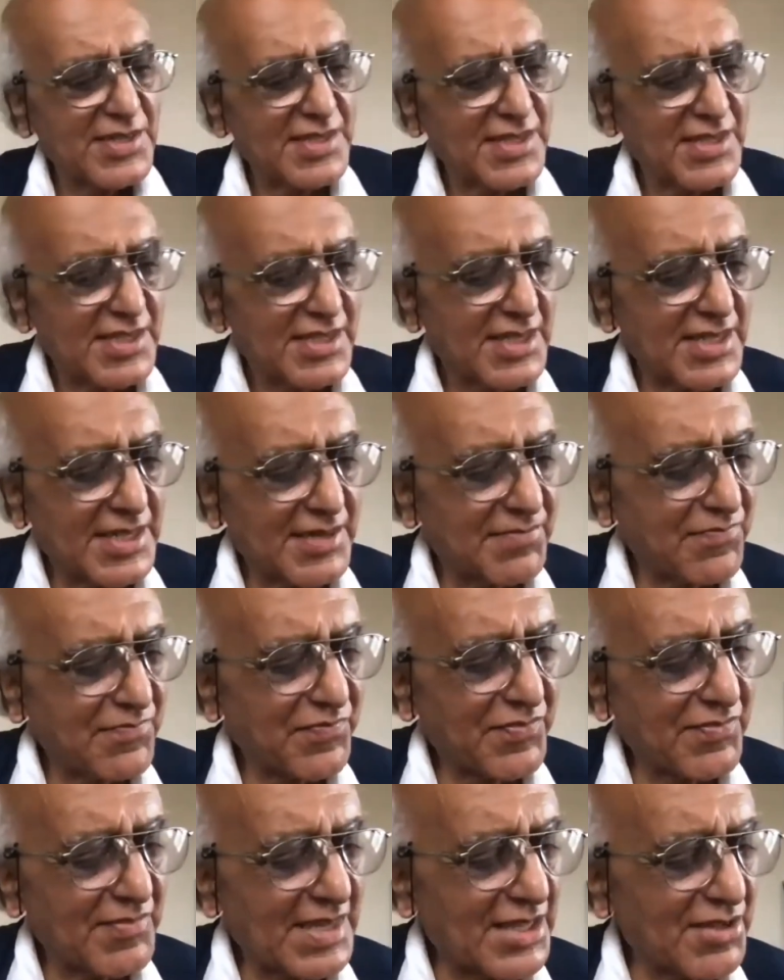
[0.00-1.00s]

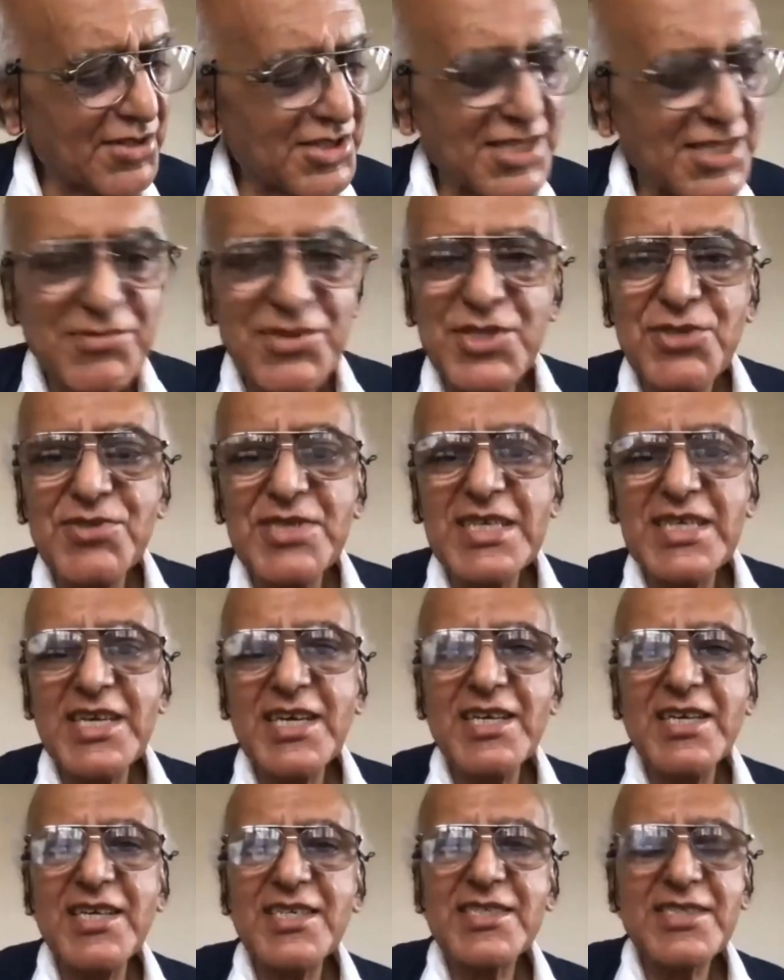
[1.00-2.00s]
methods of using
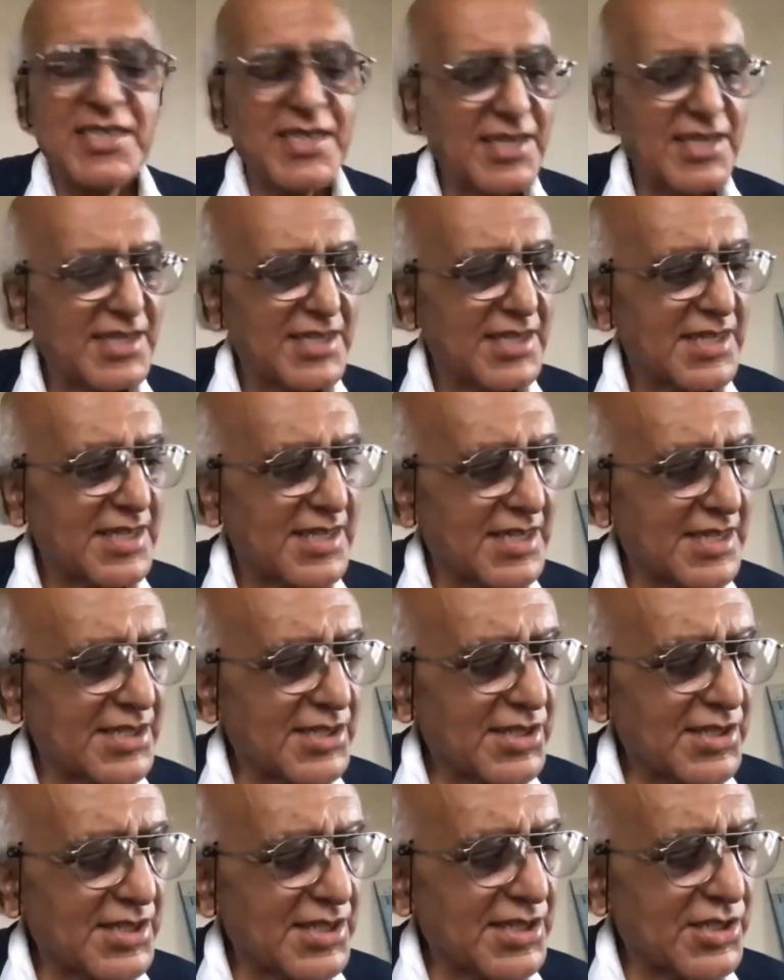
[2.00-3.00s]
English,
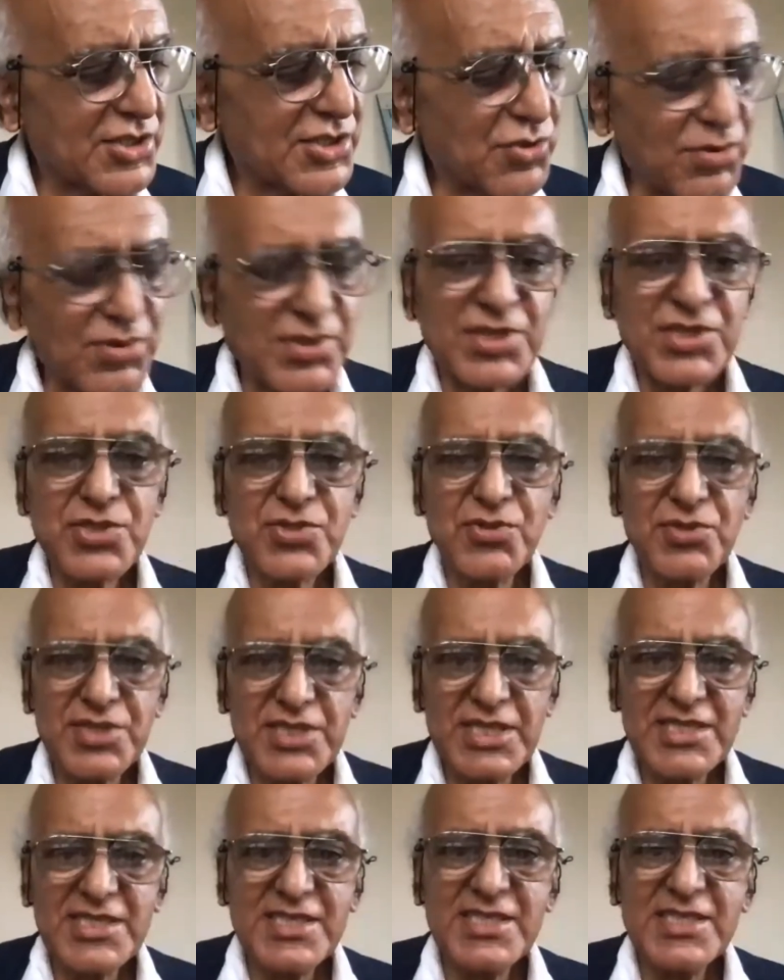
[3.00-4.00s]
and so on. So
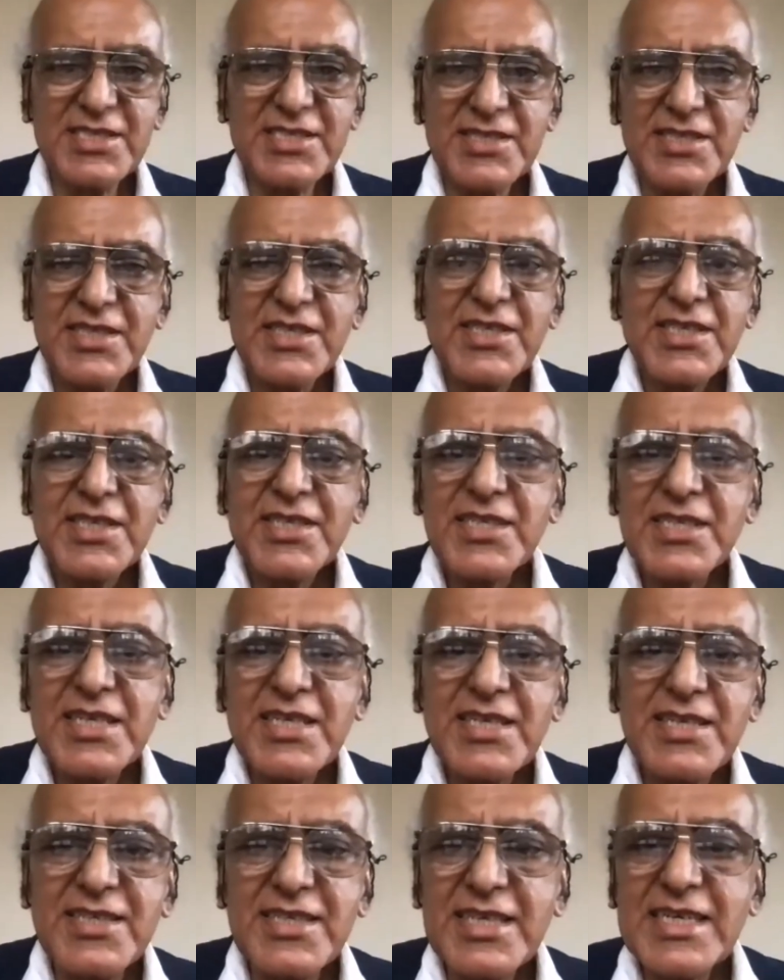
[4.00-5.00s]
this is an
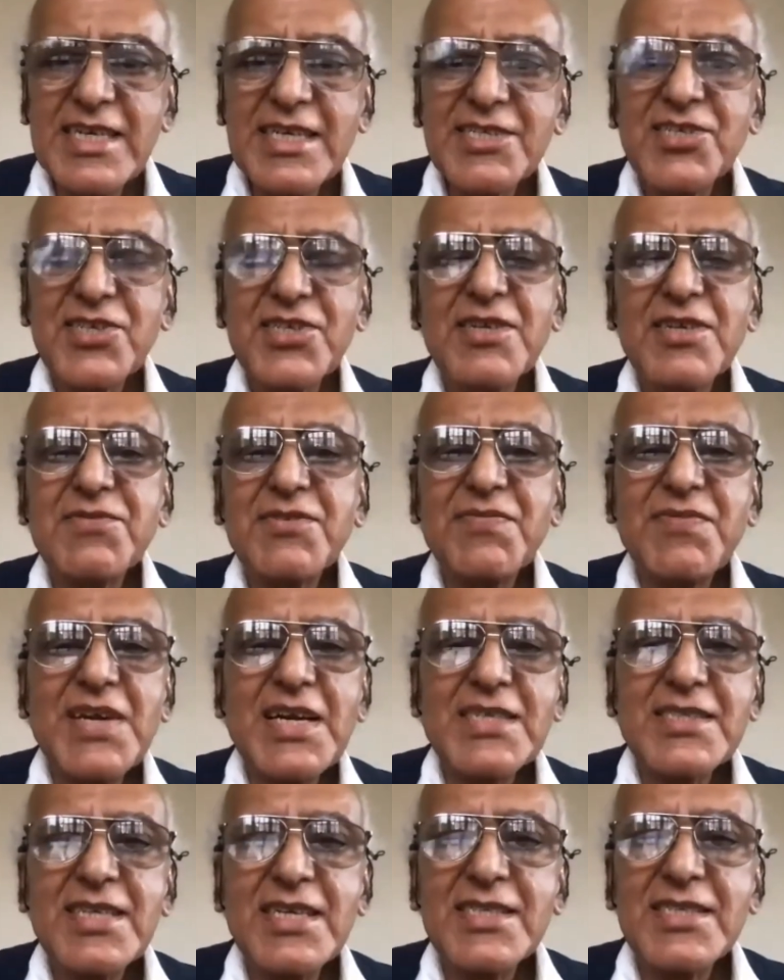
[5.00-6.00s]
indication of the
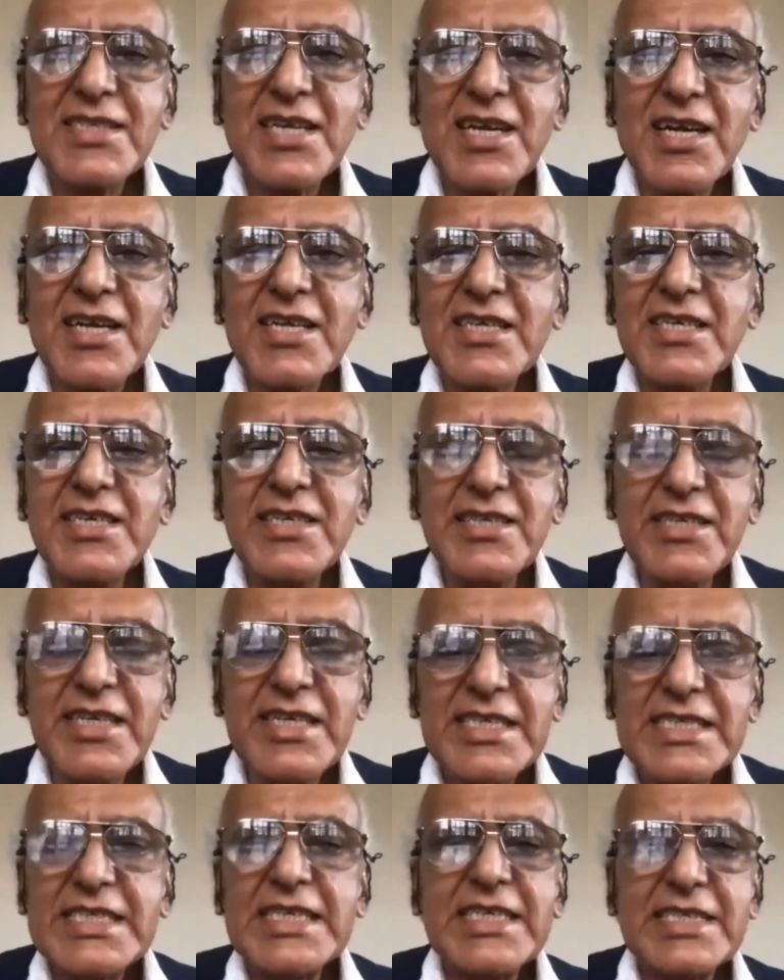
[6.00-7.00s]
fact that there are
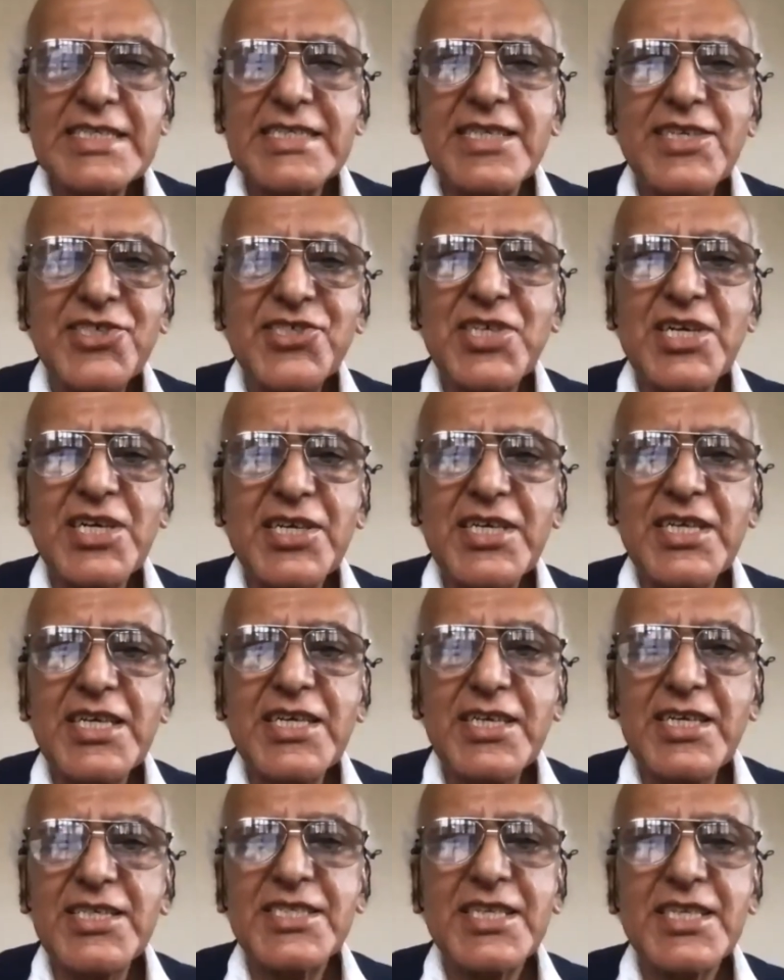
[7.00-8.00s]
Englishes, regional
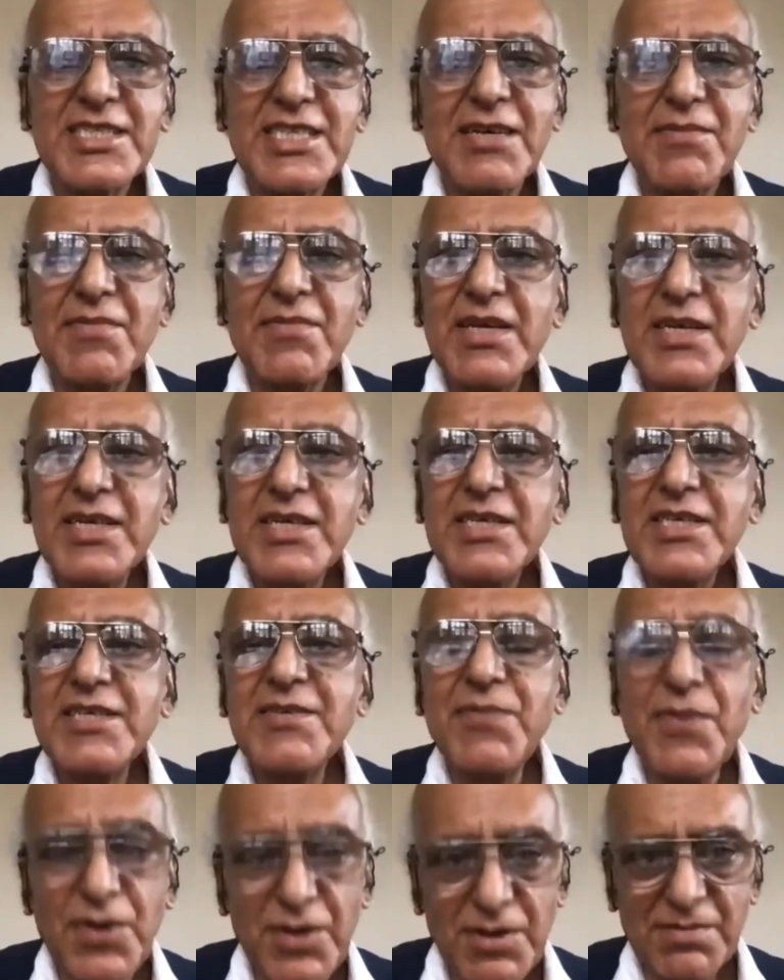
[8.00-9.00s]
Englishes have
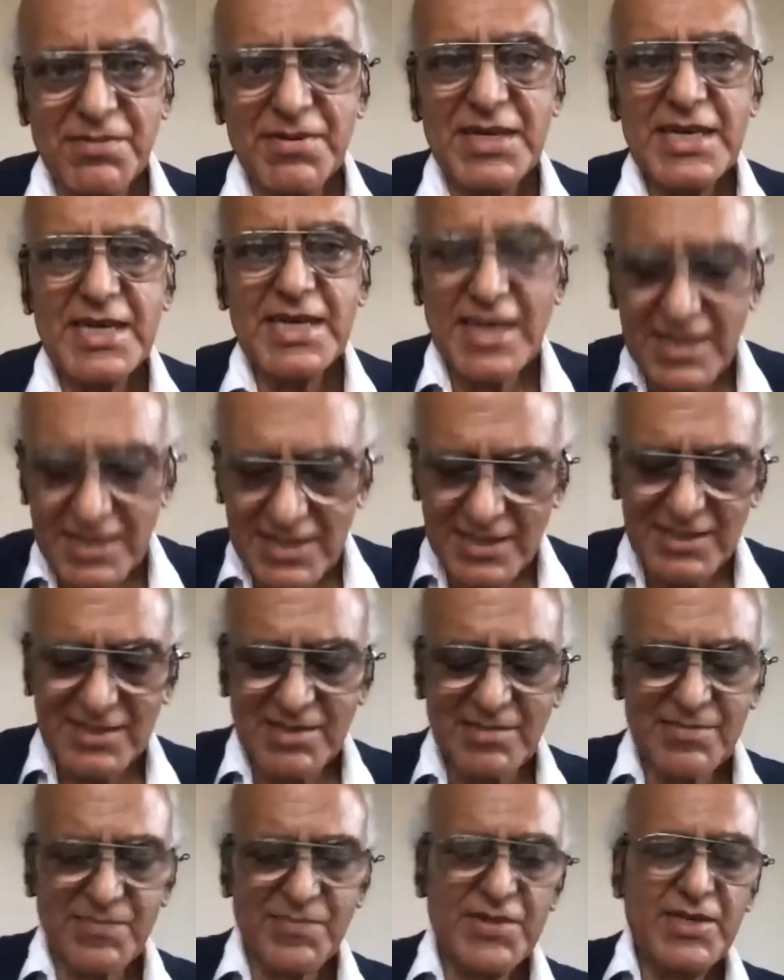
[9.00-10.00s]
evolved. And in
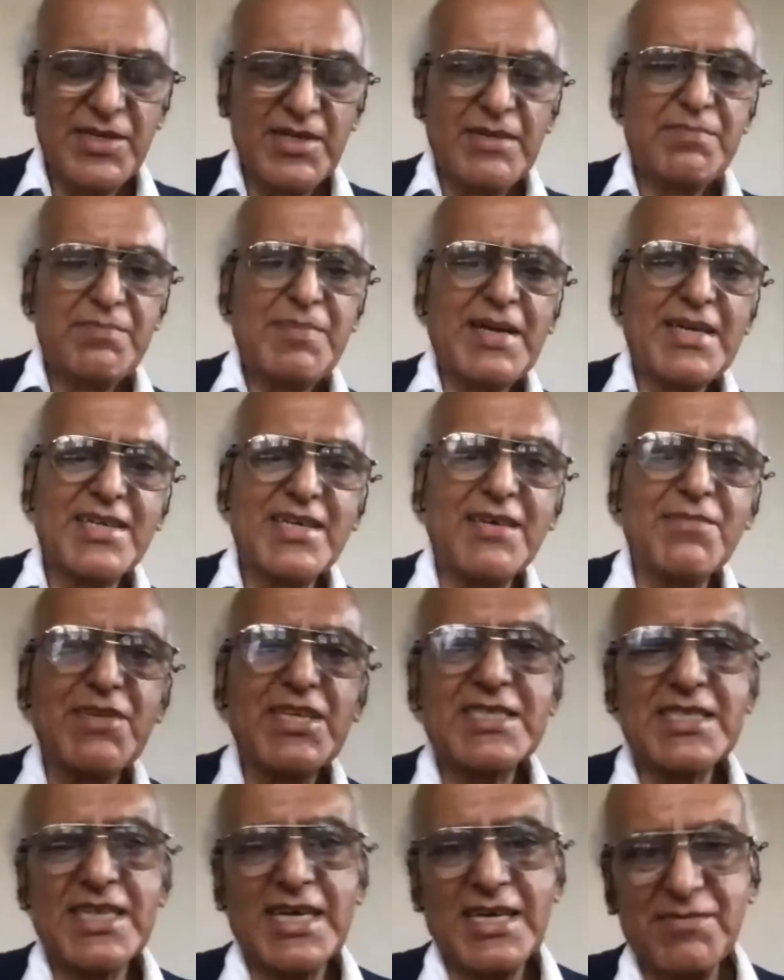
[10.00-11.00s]
the
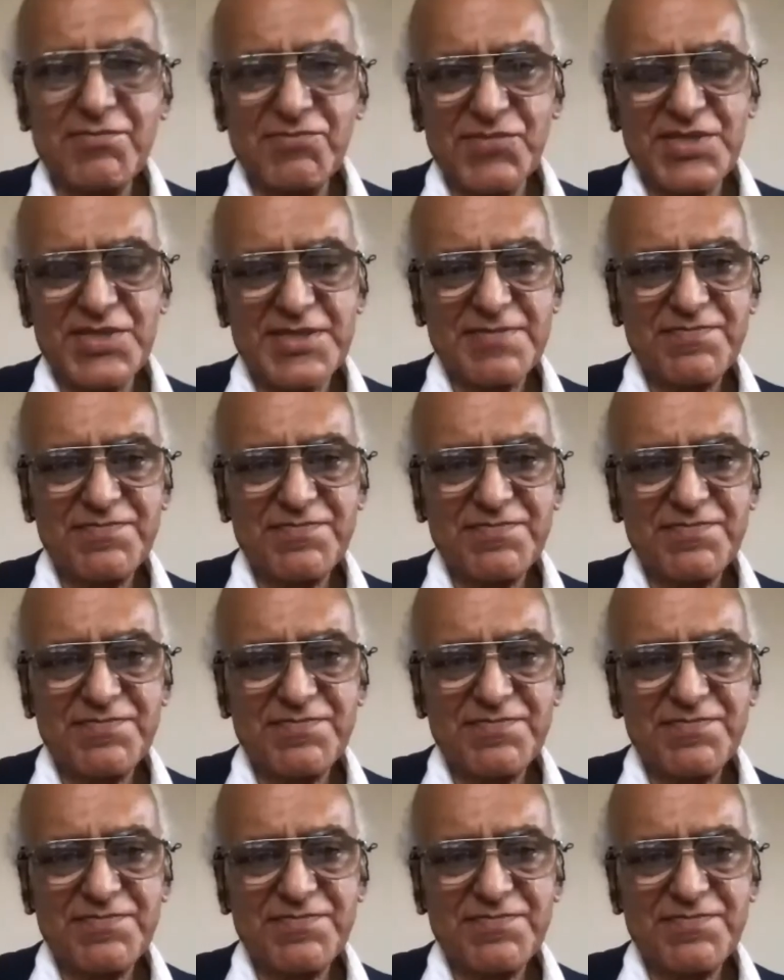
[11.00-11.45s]
pandemic times,